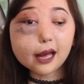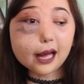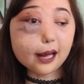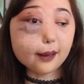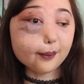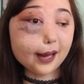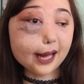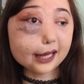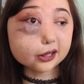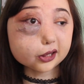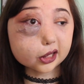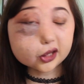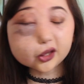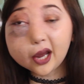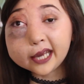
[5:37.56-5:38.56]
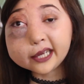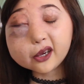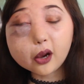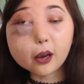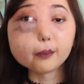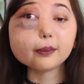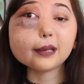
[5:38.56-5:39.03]
and just try and
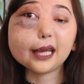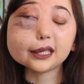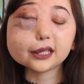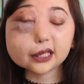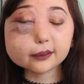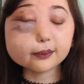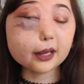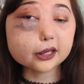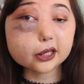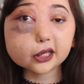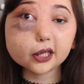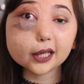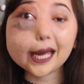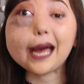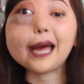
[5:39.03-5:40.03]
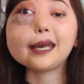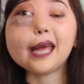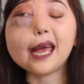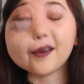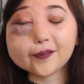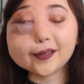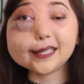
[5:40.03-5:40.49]
accomplish as much as you can
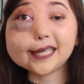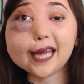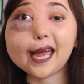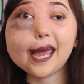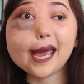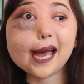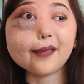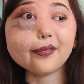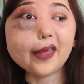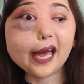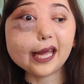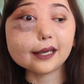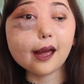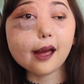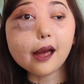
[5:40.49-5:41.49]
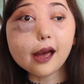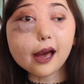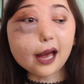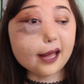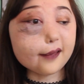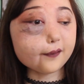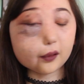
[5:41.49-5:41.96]
every day, and then
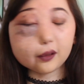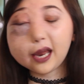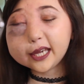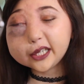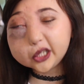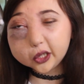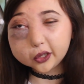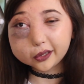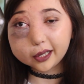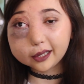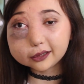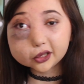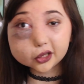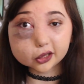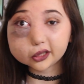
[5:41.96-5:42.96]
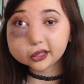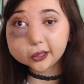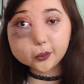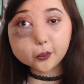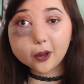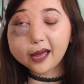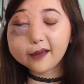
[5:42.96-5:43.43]
I feel like you can just
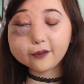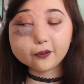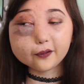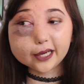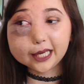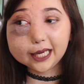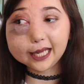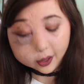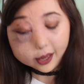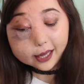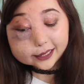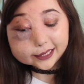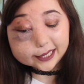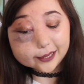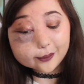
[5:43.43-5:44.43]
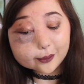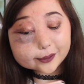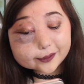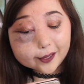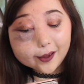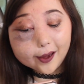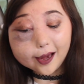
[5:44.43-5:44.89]
do whatever really. She
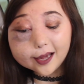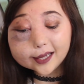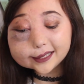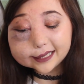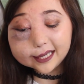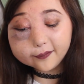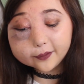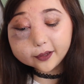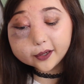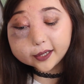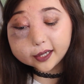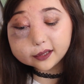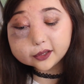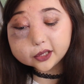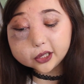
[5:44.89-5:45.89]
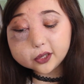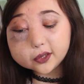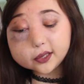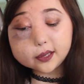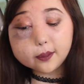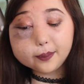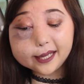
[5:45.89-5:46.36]
also asked, if you could
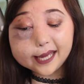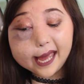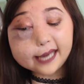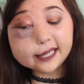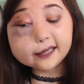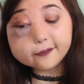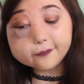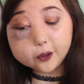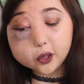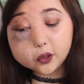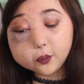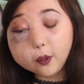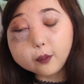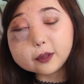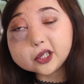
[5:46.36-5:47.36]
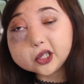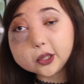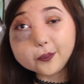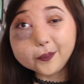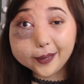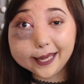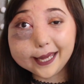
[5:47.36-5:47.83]
choose to be any food, what would
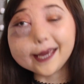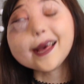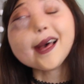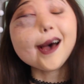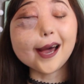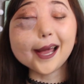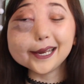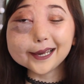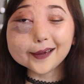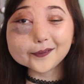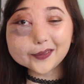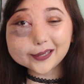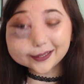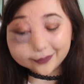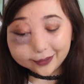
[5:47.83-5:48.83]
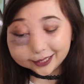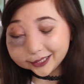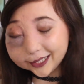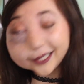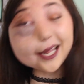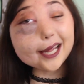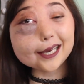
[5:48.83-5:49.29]
you be? I love this
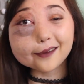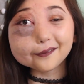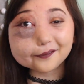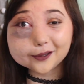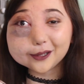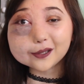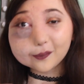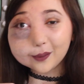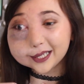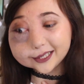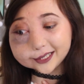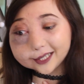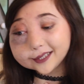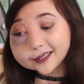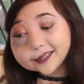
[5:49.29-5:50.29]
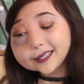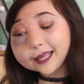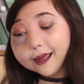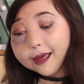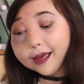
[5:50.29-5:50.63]
question. I love food questions.